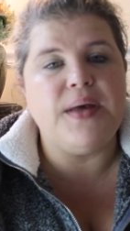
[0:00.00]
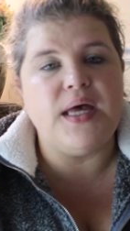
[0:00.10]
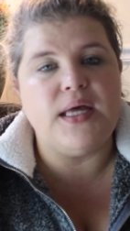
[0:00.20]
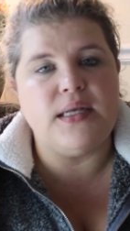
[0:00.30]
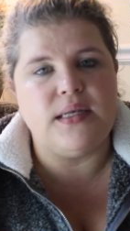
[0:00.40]

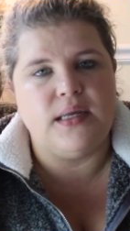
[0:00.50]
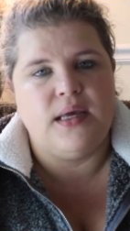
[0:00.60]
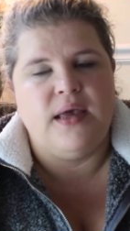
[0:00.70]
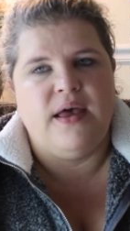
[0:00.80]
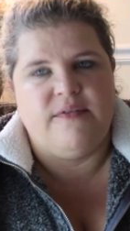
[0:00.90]
But
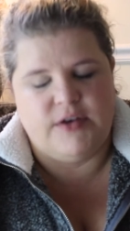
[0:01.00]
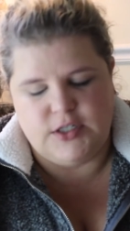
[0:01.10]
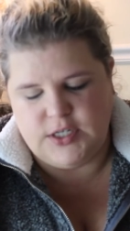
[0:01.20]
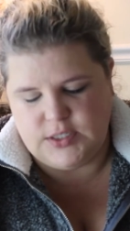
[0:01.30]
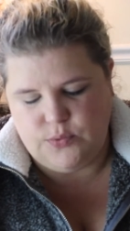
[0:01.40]
I
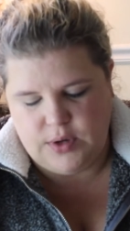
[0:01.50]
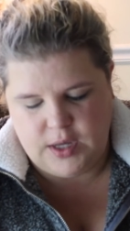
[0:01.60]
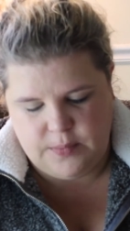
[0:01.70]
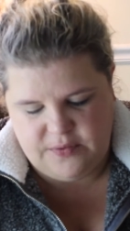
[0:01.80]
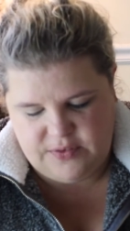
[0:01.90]
figured you guys won't
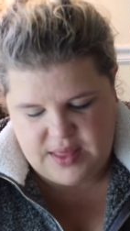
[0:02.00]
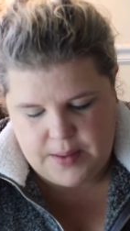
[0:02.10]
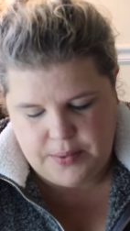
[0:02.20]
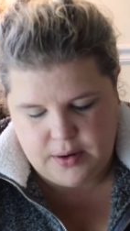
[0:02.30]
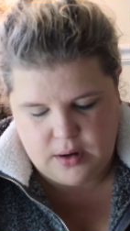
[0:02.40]
kill me for
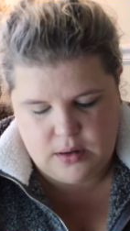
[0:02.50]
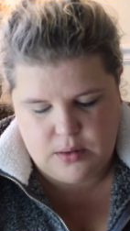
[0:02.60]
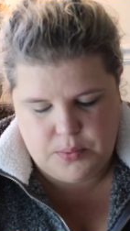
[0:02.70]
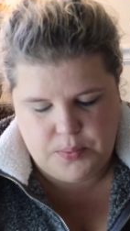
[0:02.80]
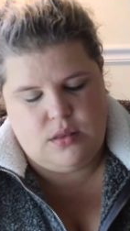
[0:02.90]
that part.
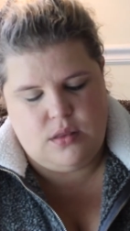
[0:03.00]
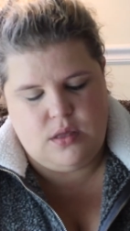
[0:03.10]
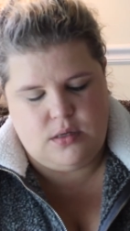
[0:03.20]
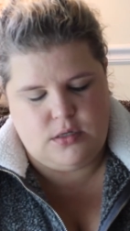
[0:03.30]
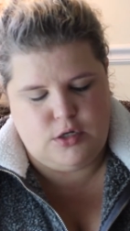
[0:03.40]

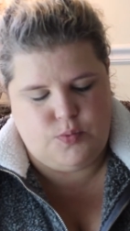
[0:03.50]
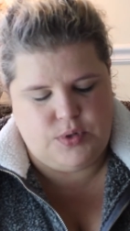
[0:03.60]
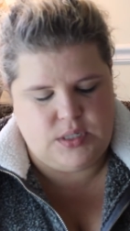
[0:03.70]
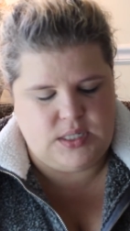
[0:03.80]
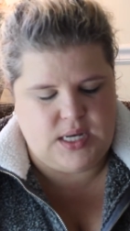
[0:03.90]
The
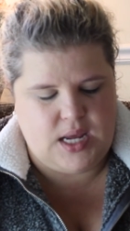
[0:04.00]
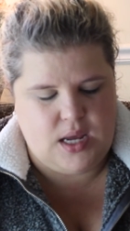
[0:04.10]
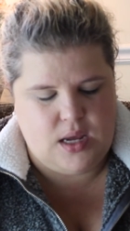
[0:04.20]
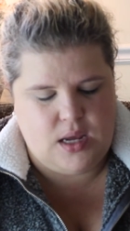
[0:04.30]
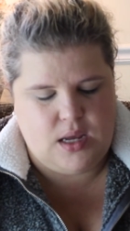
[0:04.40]

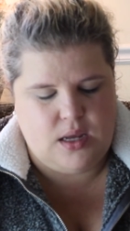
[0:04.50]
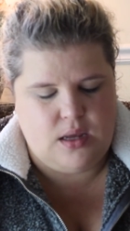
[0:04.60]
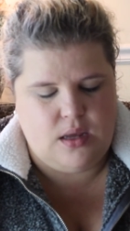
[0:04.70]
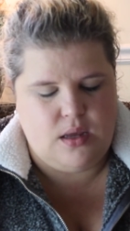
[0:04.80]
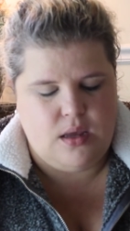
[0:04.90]
Superstay
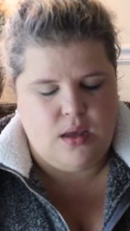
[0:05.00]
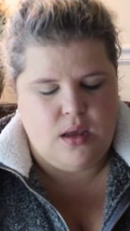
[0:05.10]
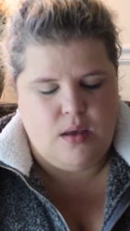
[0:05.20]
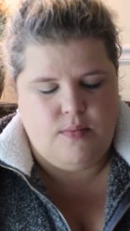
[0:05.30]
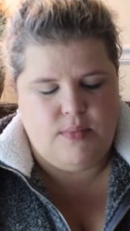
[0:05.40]

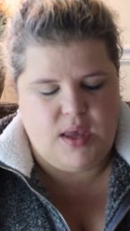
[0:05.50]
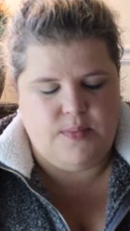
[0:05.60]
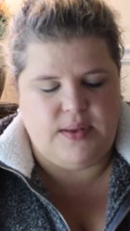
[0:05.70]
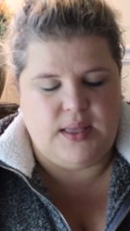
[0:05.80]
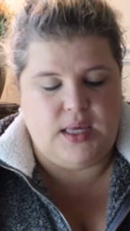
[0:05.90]

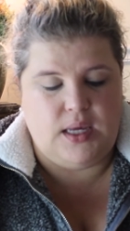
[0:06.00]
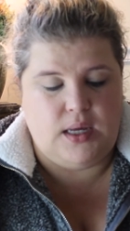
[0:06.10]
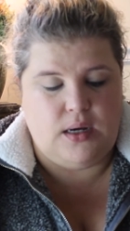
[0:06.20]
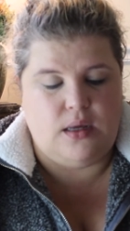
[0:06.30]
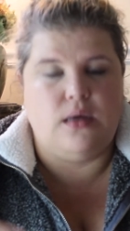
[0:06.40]

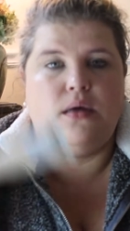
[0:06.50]
Maybelline,